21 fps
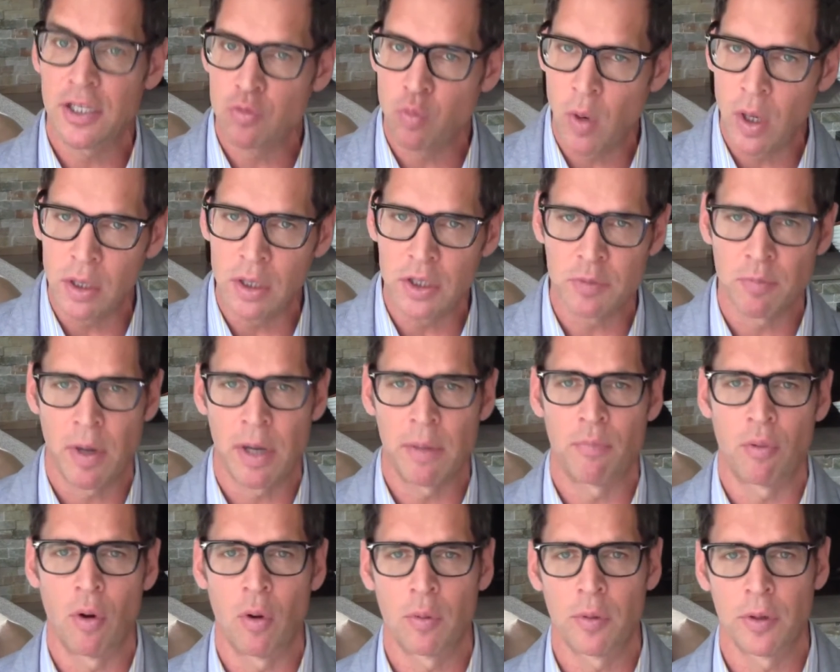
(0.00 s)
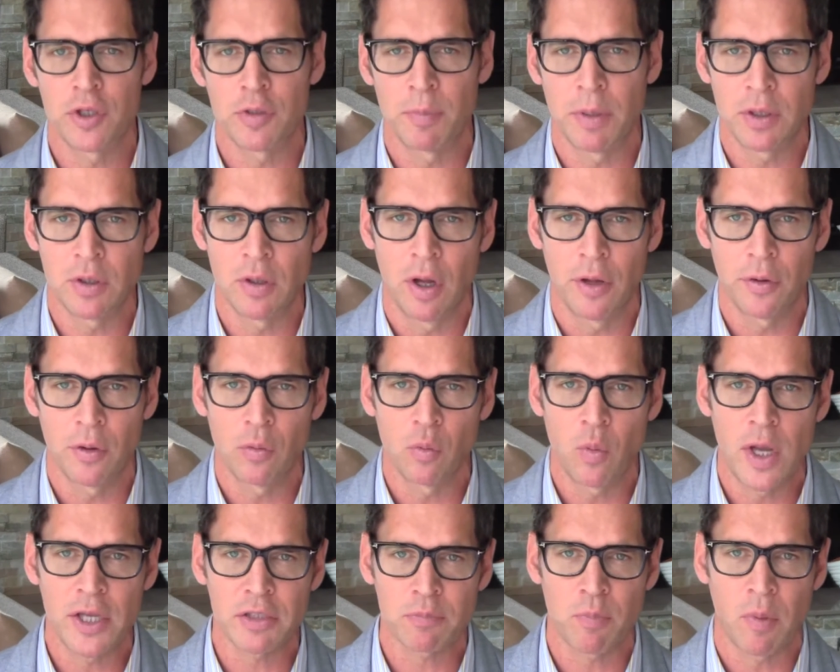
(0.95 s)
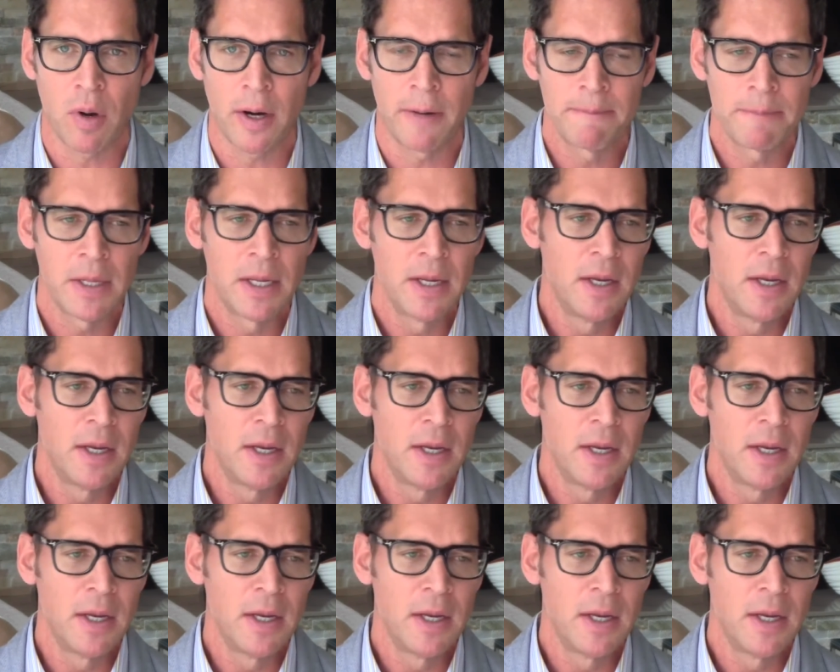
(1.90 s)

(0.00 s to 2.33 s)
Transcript: as well as my brokerage, McDonald Westmark.